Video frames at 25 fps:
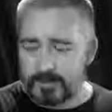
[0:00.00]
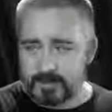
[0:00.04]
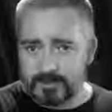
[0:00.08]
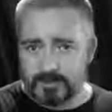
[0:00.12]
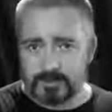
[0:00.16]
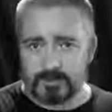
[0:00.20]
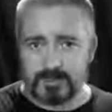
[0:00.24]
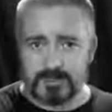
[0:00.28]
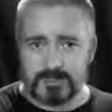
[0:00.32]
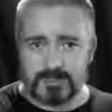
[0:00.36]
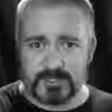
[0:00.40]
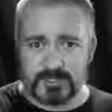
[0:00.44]
the
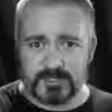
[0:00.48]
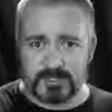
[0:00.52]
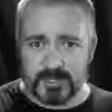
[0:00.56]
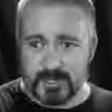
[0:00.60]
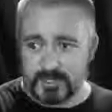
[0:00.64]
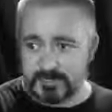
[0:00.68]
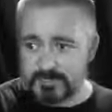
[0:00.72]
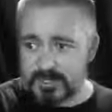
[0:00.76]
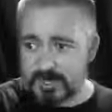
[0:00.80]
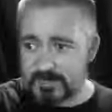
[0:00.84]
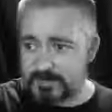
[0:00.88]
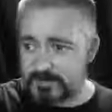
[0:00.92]

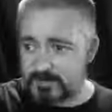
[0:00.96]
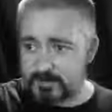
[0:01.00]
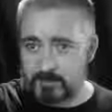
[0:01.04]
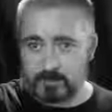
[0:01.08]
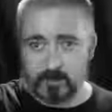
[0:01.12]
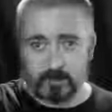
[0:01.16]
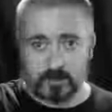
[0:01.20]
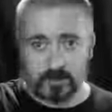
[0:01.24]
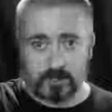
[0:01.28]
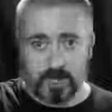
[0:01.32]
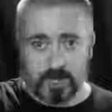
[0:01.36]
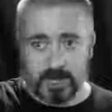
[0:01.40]
360 has games
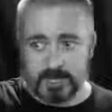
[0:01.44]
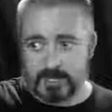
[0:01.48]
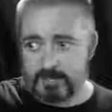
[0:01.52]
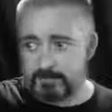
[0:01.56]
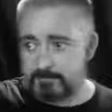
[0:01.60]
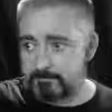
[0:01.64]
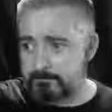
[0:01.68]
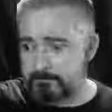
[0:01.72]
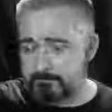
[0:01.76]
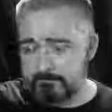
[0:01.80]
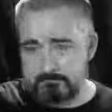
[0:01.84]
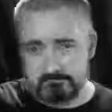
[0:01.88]
that look
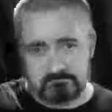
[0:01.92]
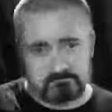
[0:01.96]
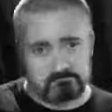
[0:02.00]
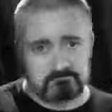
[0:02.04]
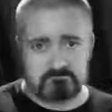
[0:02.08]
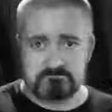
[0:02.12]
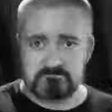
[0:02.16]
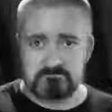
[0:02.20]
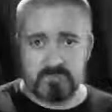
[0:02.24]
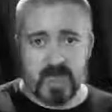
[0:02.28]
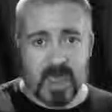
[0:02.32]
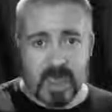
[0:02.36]
like
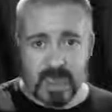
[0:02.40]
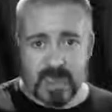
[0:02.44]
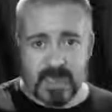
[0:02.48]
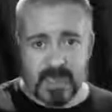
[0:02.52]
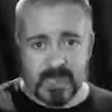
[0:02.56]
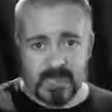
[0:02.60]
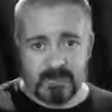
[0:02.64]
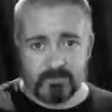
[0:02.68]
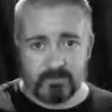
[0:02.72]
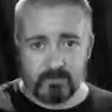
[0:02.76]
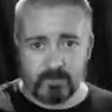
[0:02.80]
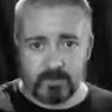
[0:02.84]

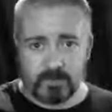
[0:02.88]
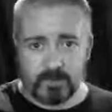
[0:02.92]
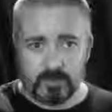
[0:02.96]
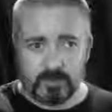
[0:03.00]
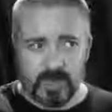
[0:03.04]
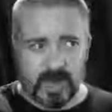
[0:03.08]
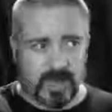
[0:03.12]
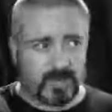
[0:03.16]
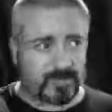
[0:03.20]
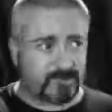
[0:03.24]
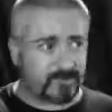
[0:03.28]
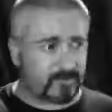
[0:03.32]
A,
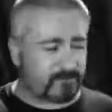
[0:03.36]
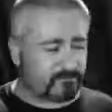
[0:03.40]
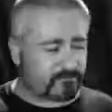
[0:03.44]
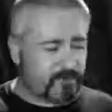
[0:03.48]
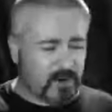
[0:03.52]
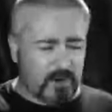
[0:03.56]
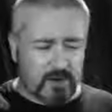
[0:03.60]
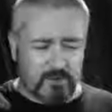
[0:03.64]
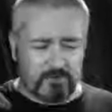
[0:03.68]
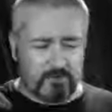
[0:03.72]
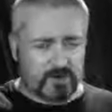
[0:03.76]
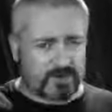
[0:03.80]
and at the
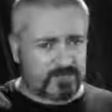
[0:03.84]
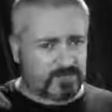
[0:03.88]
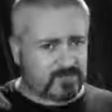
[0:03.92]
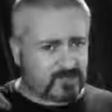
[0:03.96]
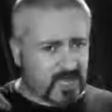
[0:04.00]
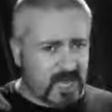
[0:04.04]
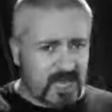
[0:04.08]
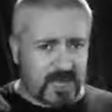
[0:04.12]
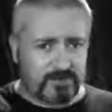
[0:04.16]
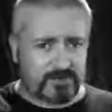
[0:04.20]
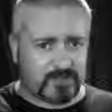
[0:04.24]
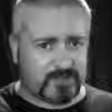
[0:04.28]
very, very
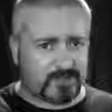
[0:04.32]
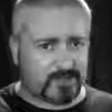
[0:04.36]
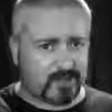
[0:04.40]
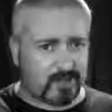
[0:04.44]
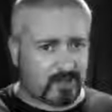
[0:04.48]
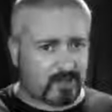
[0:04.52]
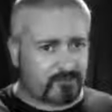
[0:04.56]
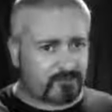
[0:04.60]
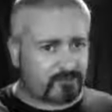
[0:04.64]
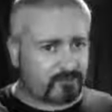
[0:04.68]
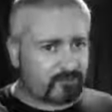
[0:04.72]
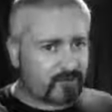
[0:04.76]
start of its
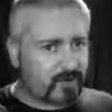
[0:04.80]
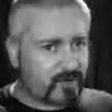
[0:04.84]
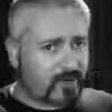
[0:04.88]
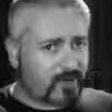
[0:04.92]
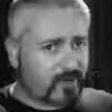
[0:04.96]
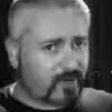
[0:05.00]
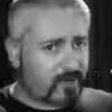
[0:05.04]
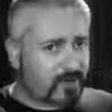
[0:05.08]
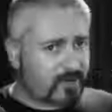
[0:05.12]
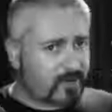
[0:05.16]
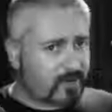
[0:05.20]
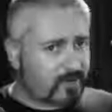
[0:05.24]
life,
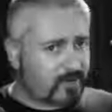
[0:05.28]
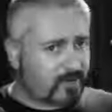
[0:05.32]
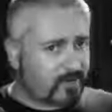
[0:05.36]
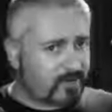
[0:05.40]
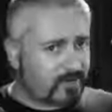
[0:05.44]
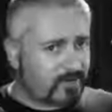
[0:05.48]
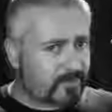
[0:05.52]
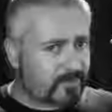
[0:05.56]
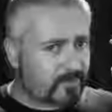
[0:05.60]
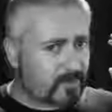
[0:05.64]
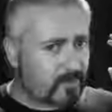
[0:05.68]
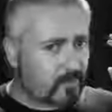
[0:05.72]

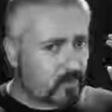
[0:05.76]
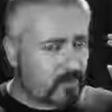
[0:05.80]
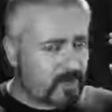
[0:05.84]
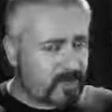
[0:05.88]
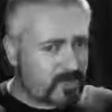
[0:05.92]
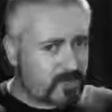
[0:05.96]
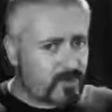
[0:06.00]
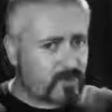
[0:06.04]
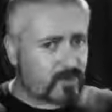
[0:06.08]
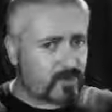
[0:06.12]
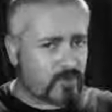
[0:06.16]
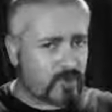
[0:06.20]
the
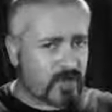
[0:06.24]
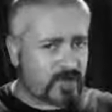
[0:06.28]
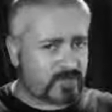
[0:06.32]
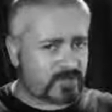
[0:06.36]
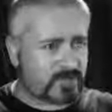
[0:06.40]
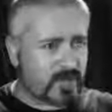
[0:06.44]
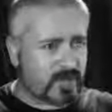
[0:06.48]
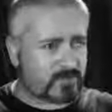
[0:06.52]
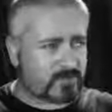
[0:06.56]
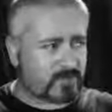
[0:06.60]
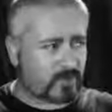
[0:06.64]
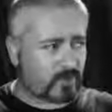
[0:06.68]
Wii U
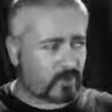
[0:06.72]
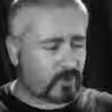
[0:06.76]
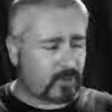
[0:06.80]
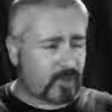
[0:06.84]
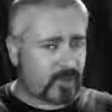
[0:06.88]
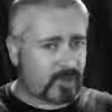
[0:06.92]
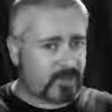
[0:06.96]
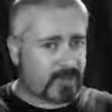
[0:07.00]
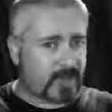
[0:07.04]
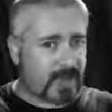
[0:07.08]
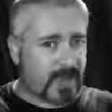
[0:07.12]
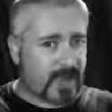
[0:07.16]
has games that
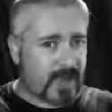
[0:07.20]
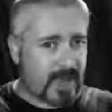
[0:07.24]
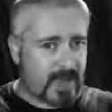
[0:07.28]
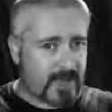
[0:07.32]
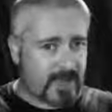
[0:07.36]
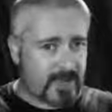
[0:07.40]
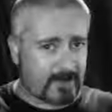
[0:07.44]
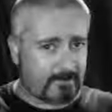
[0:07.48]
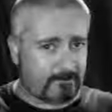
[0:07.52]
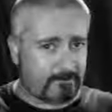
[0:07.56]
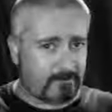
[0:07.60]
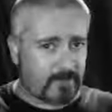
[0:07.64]
look like
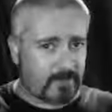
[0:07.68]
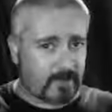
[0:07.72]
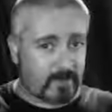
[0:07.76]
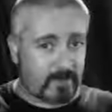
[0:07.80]
A.